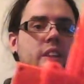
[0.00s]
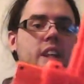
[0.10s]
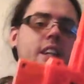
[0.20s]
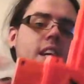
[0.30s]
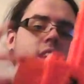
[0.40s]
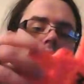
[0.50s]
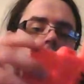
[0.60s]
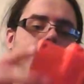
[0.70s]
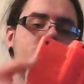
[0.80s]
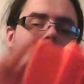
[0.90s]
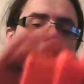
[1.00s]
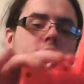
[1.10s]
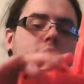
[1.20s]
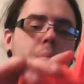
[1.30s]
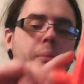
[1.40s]
thing that has the
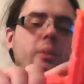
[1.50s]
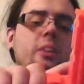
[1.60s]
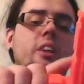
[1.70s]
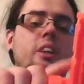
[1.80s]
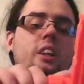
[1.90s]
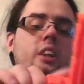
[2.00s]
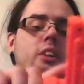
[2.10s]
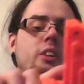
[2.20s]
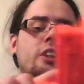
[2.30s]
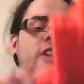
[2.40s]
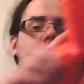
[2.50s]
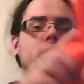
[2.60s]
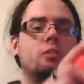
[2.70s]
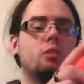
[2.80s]
clip included, you know,